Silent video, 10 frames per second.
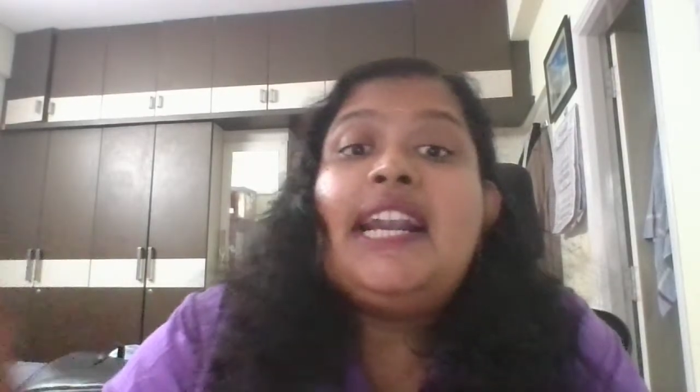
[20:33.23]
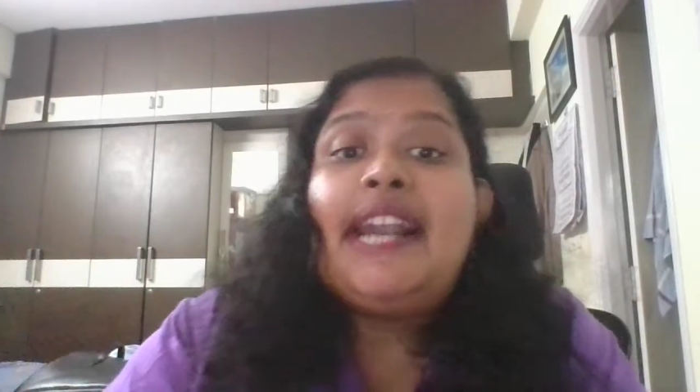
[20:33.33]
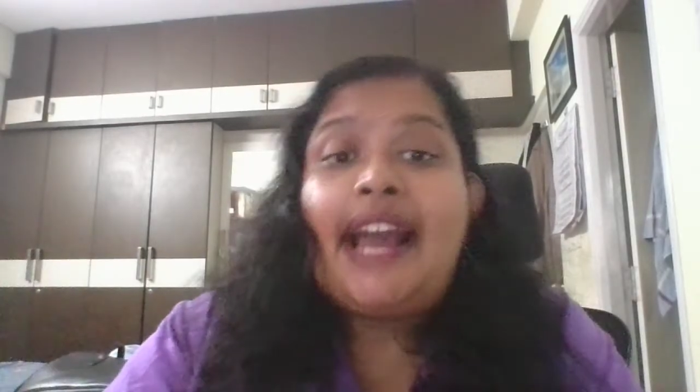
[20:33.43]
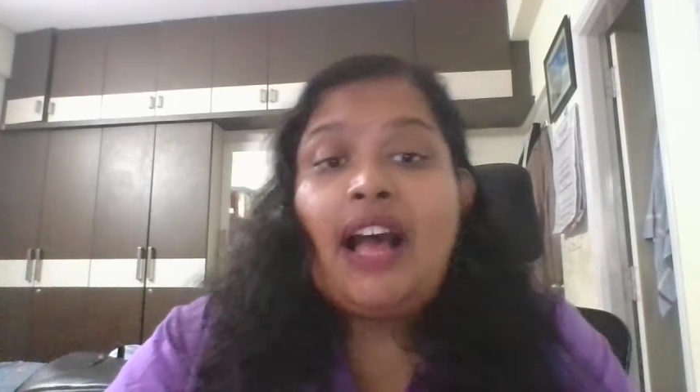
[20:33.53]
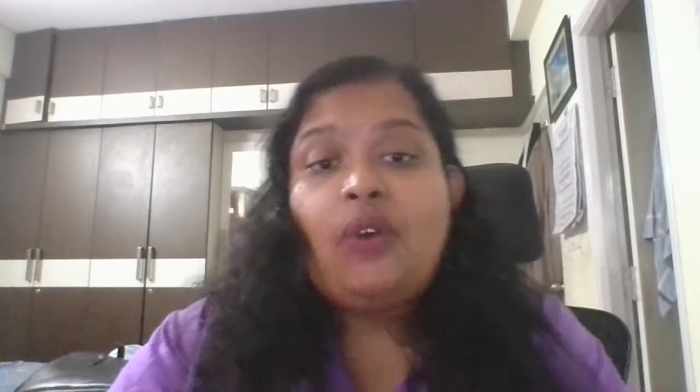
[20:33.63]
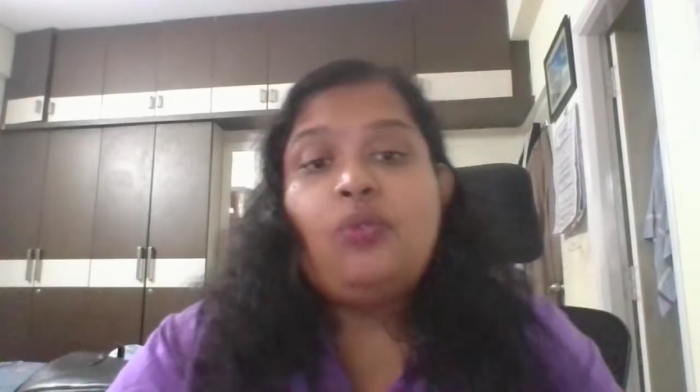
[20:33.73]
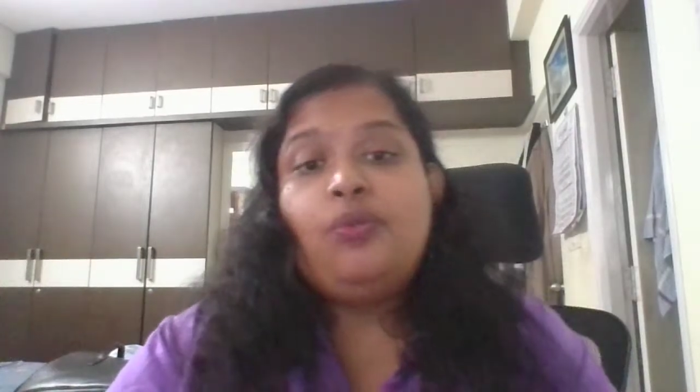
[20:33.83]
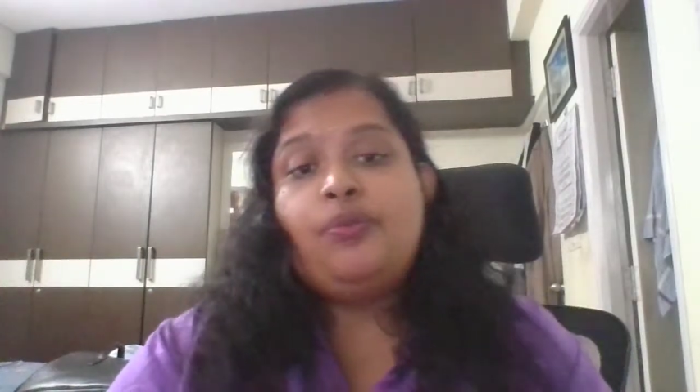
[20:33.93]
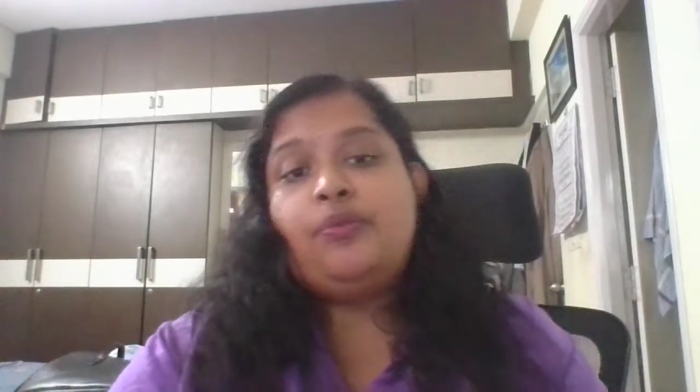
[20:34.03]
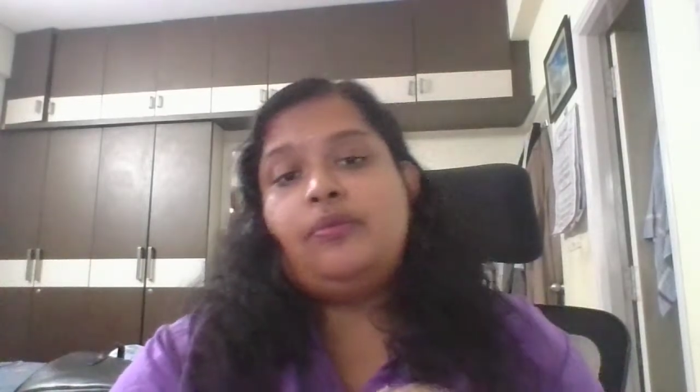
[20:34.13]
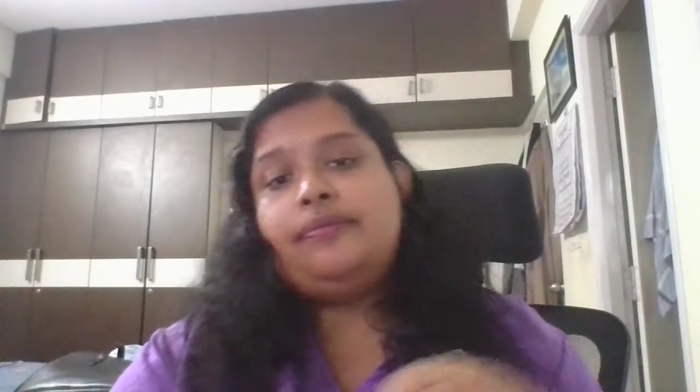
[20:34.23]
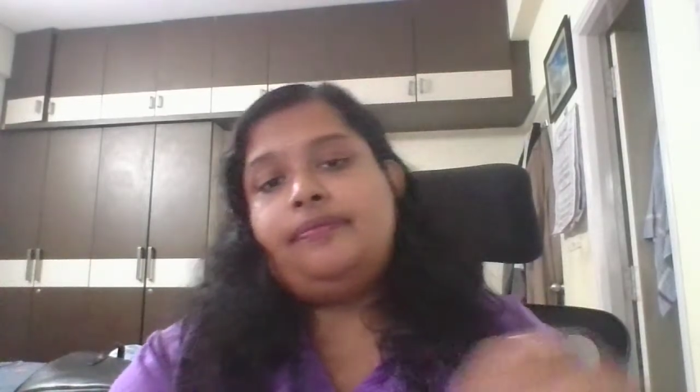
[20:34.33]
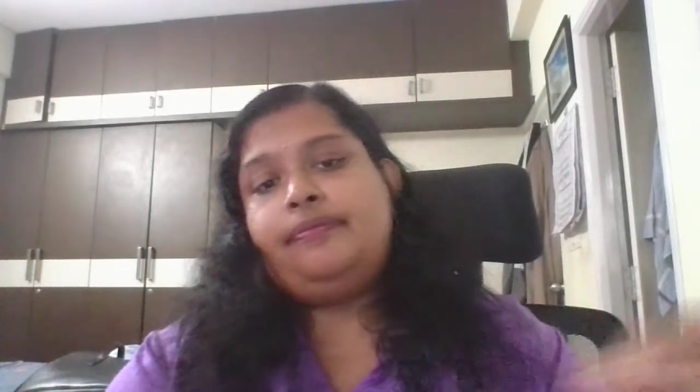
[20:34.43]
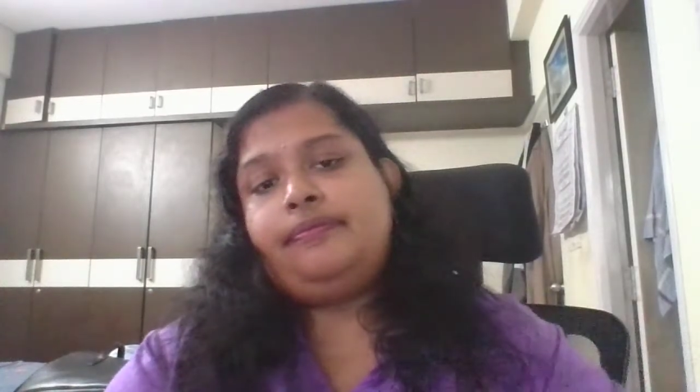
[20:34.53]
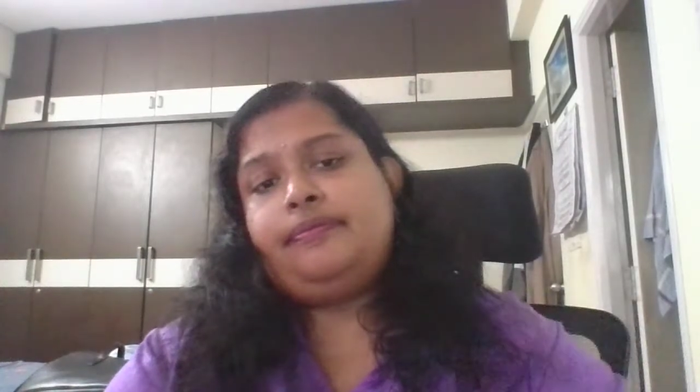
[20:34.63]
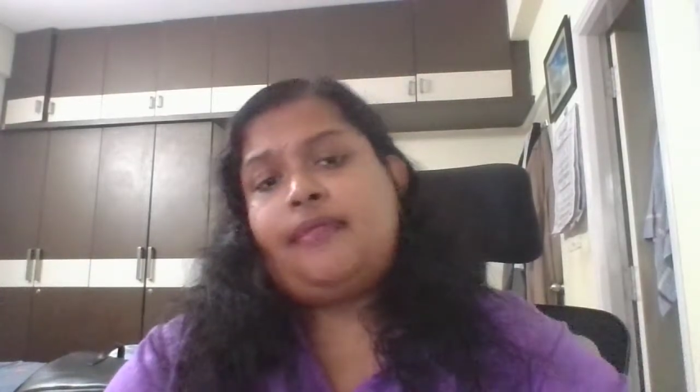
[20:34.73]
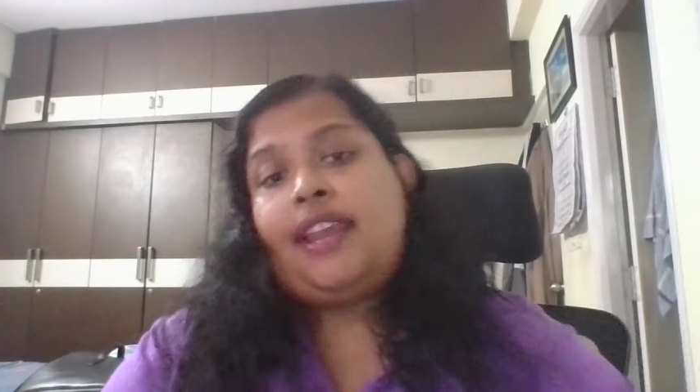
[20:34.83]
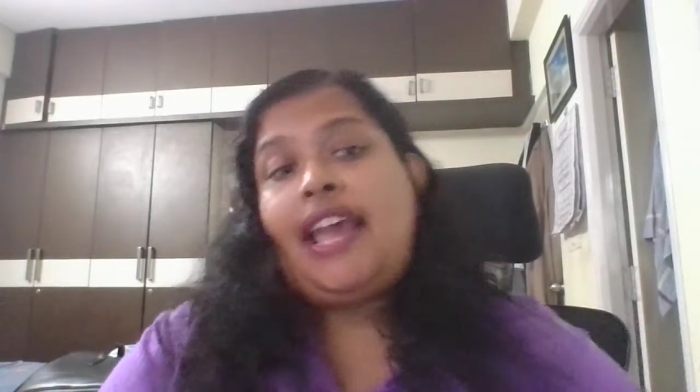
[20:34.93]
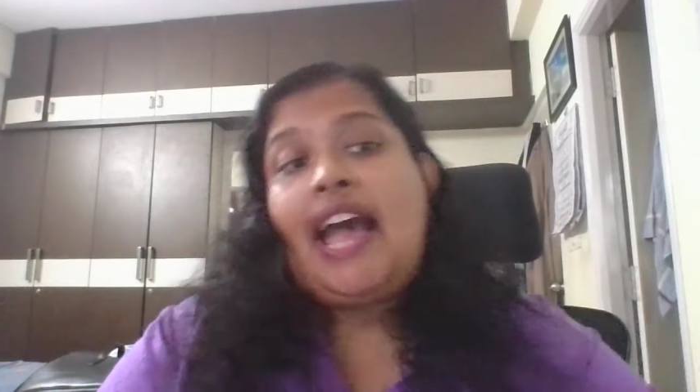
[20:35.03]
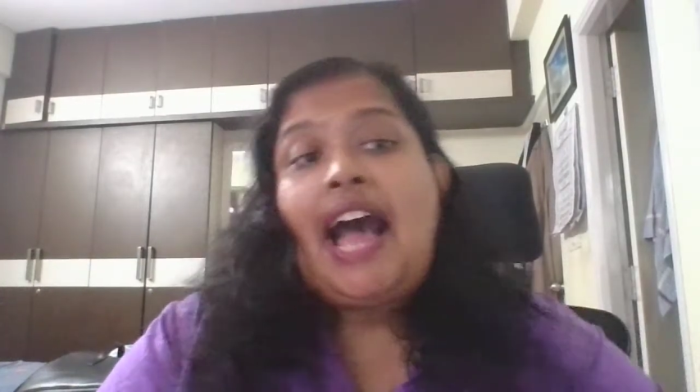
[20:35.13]
Now,
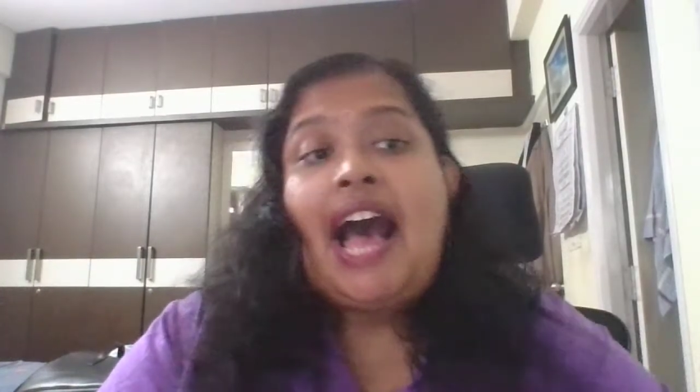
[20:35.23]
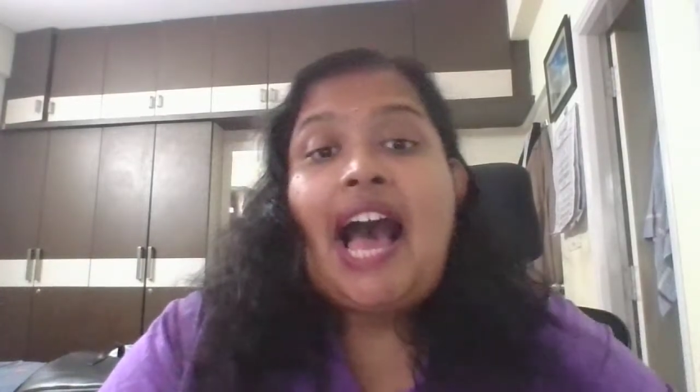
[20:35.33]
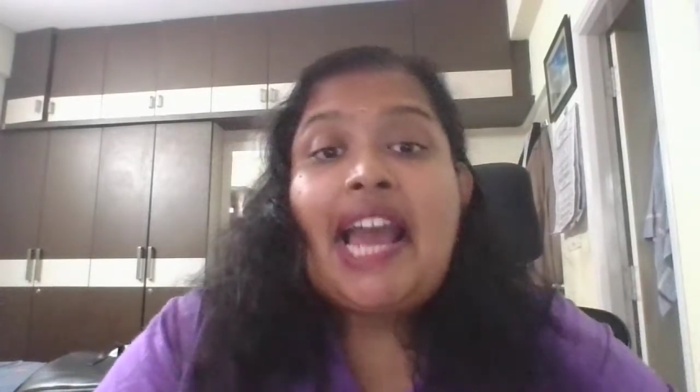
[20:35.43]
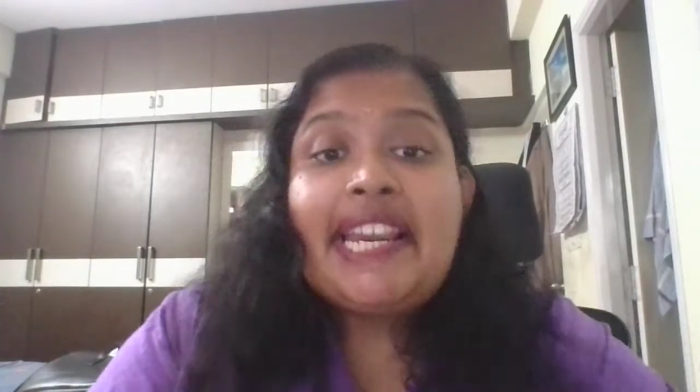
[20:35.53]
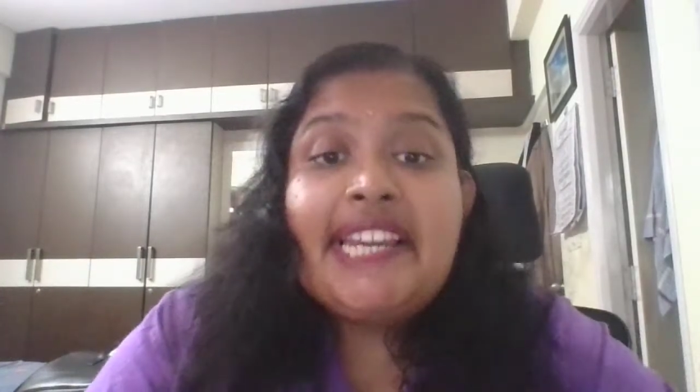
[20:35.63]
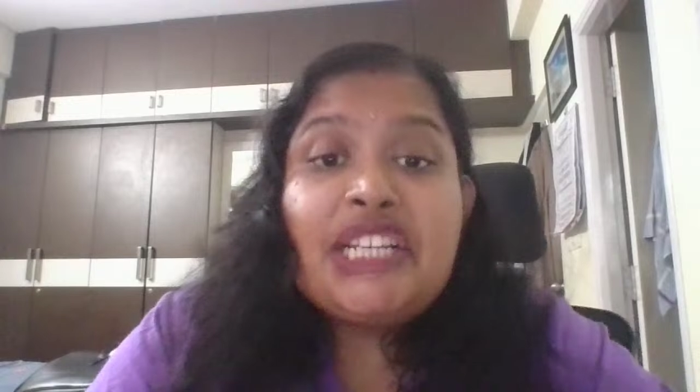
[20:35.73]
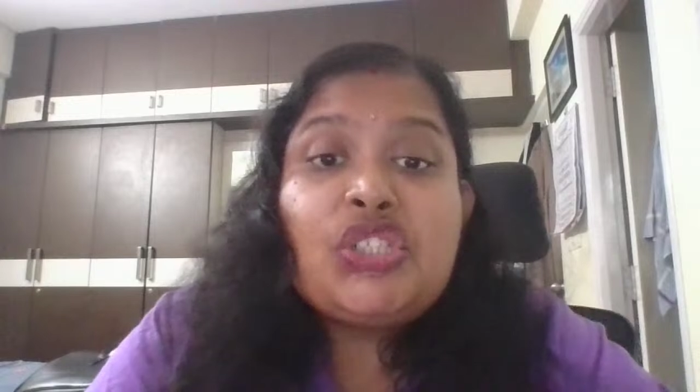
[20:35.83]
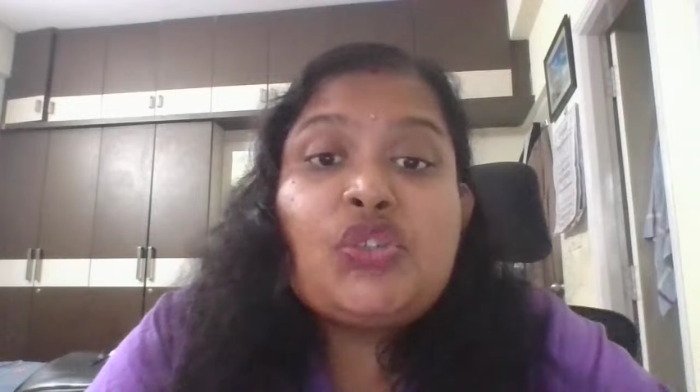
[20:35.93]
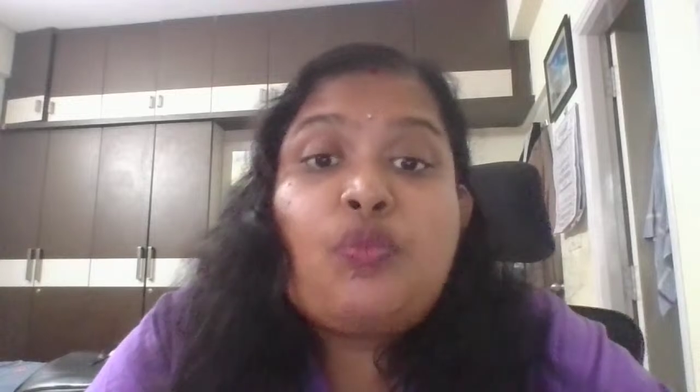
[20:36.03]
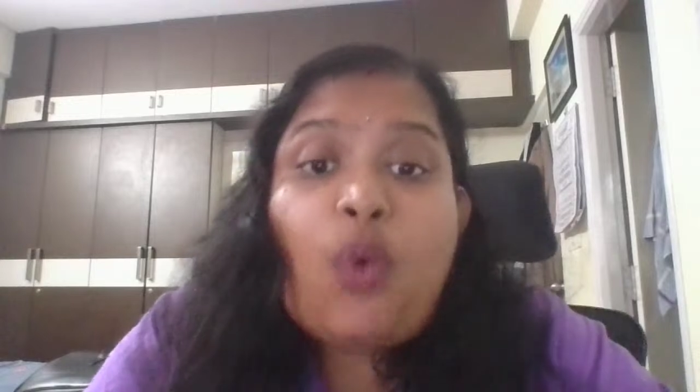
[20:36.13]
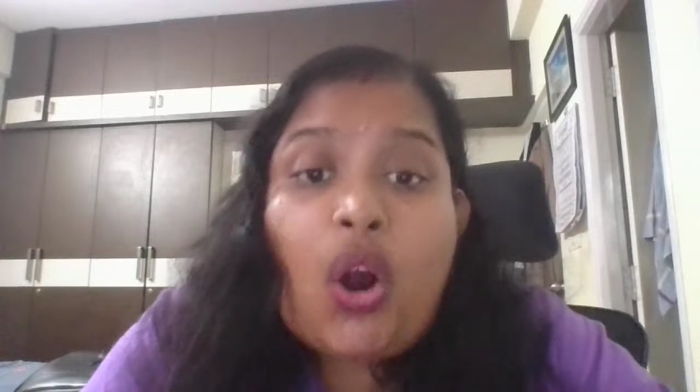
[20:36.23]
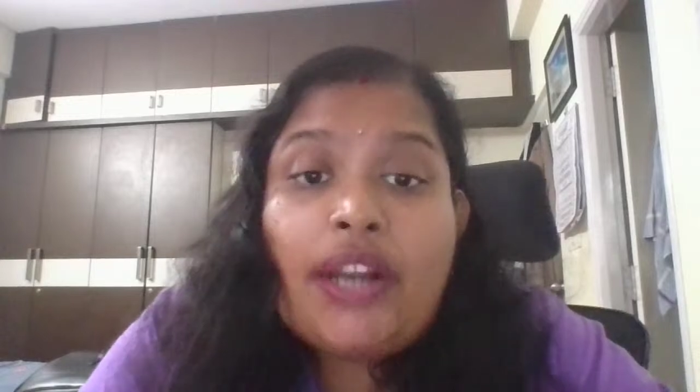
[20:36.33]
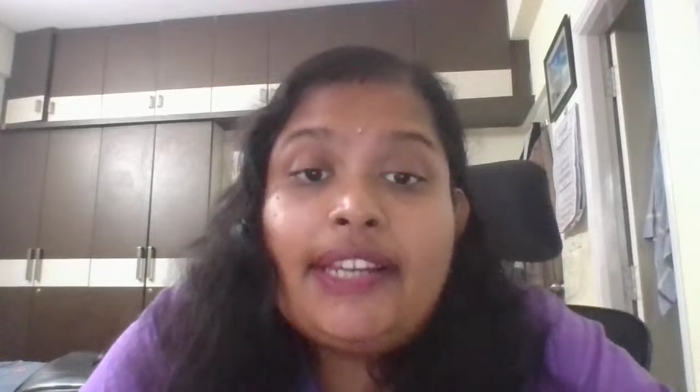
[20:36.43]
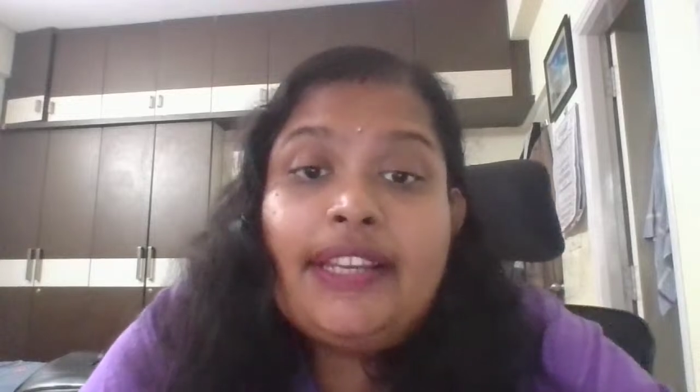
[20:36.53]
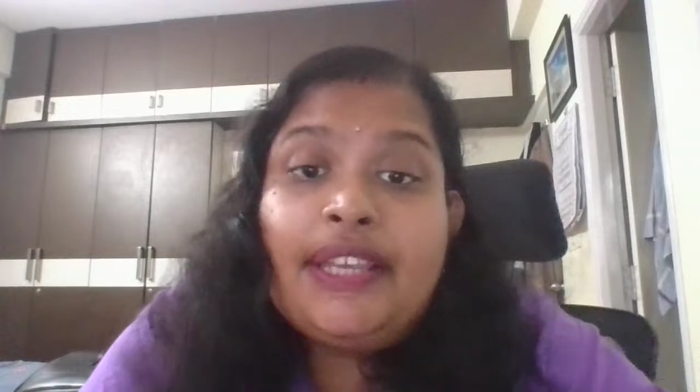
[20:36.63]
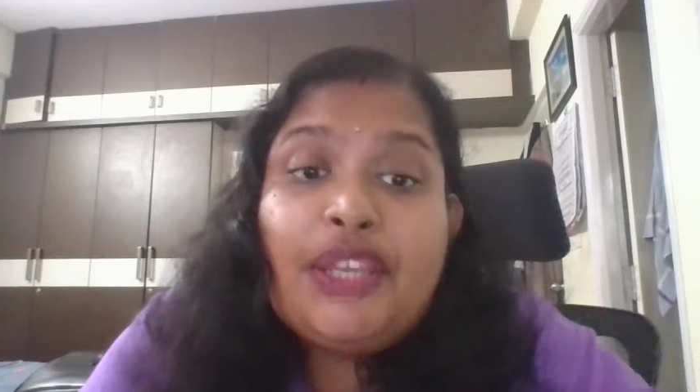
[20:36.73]
I need to warn